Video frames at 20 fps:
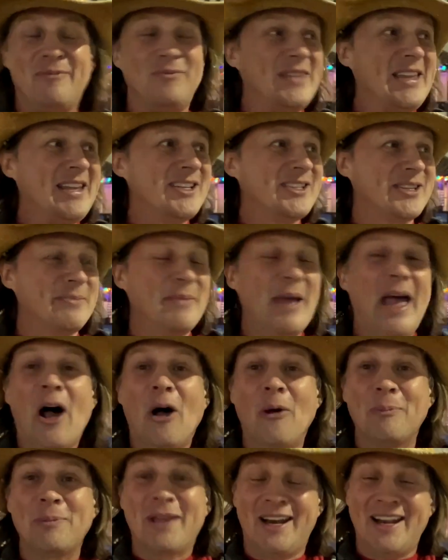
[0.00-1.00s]
need some
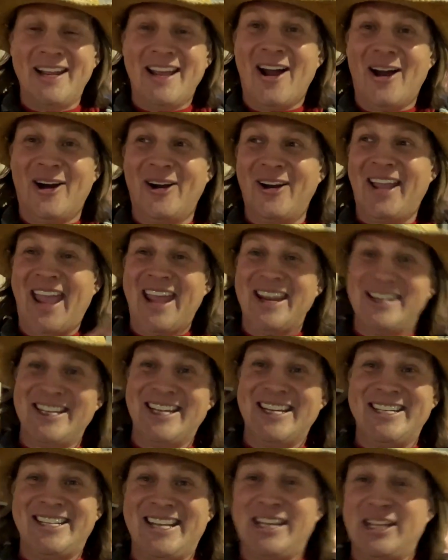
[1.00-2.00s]
help getting our
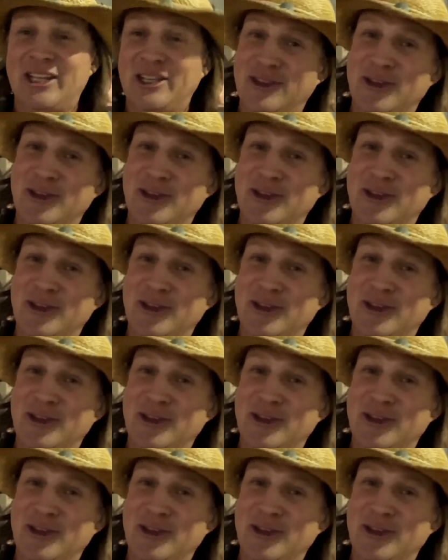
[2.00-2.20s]
AT&T,